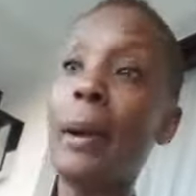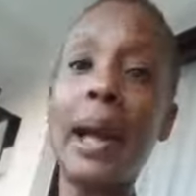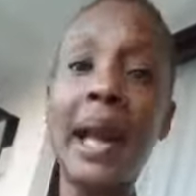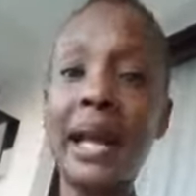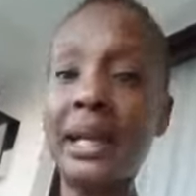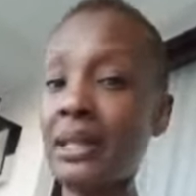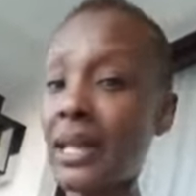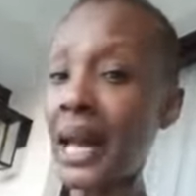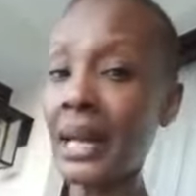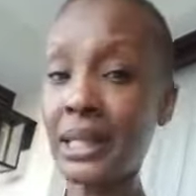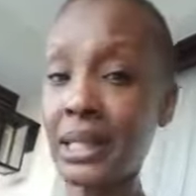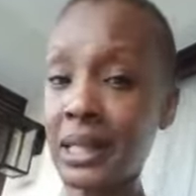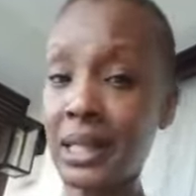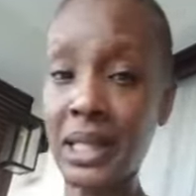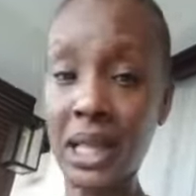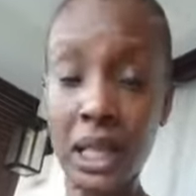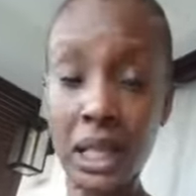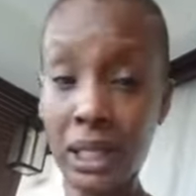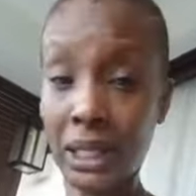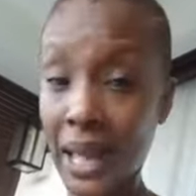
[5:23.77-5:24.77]
and not to
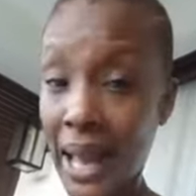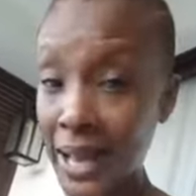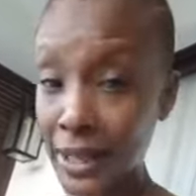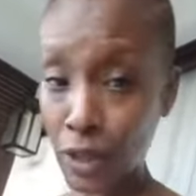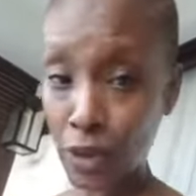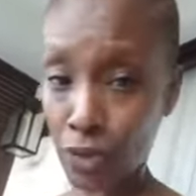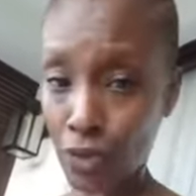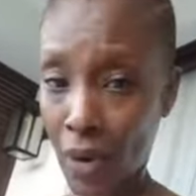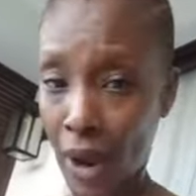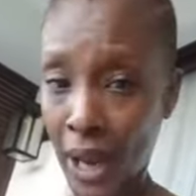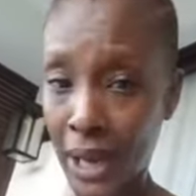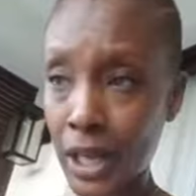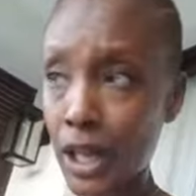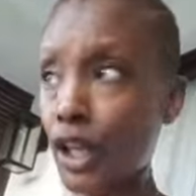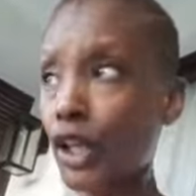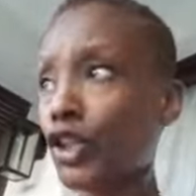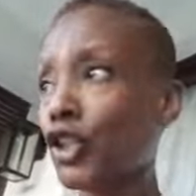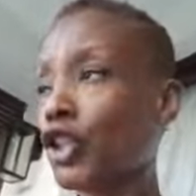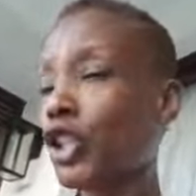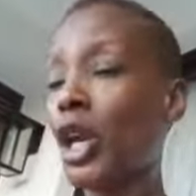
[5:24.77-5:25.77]
say that that's right,
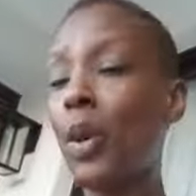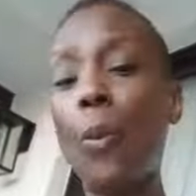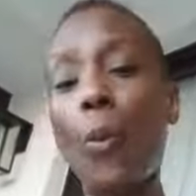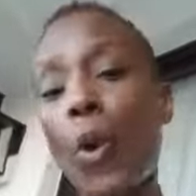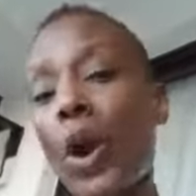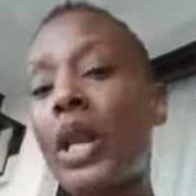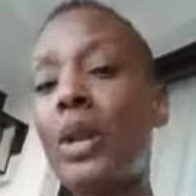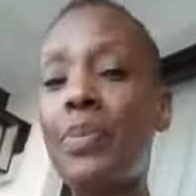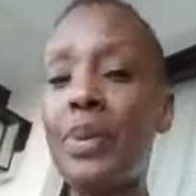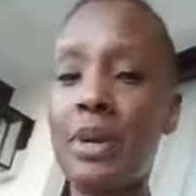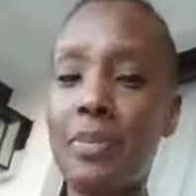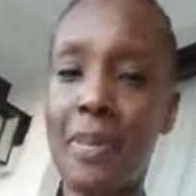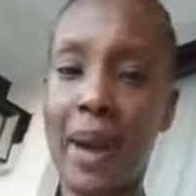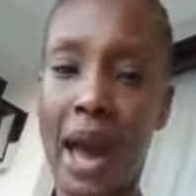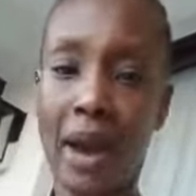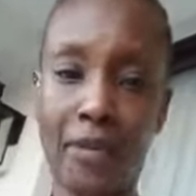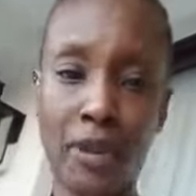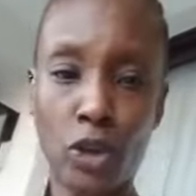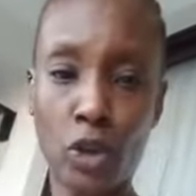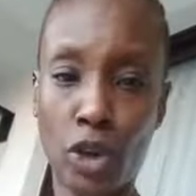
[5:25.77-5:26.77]
she would be
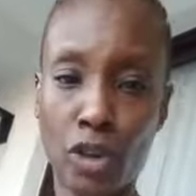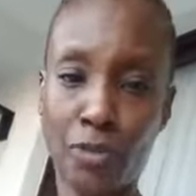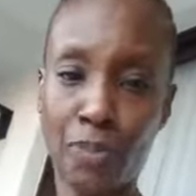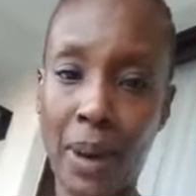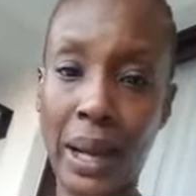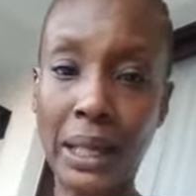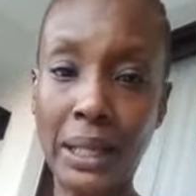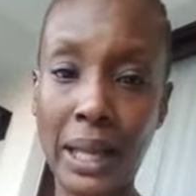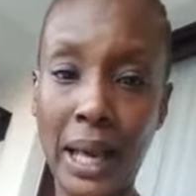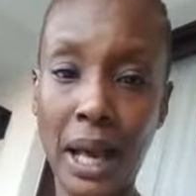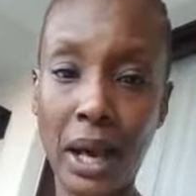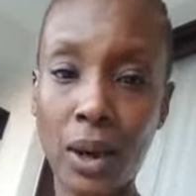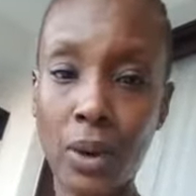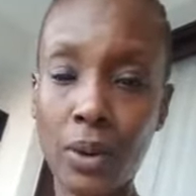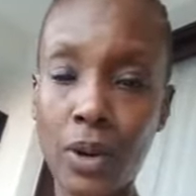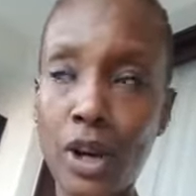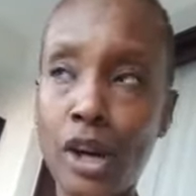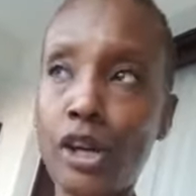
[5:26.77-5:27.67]
married off by now.